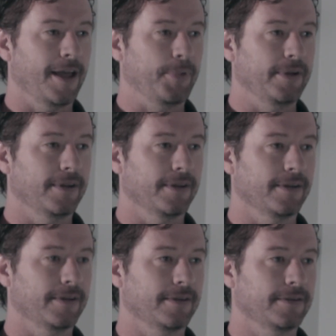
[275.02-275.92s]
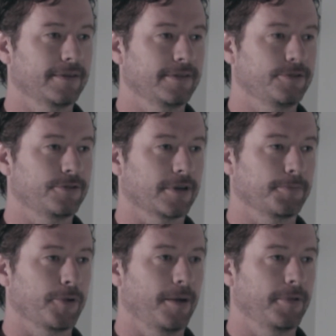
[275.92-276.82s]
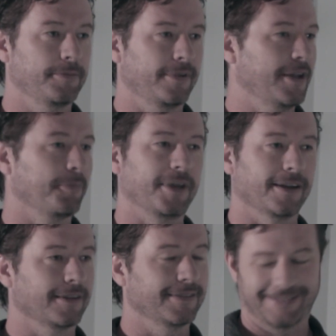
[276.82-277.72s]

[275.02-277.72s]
to happen, drug problems. No, I'm kidding.